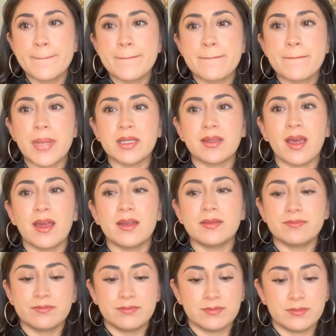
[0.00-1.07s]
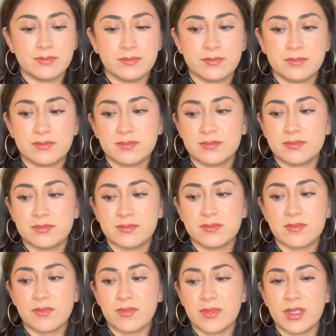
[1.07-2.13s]
But then,
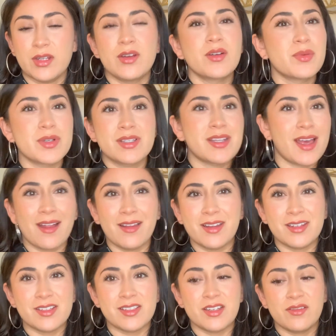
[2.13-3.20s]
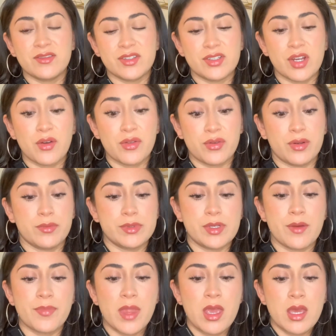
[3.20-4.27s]
you know, her personality just didn't show through. So
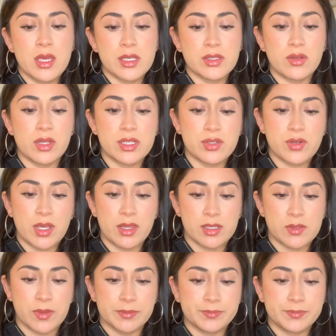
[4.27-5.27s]
let's try this one.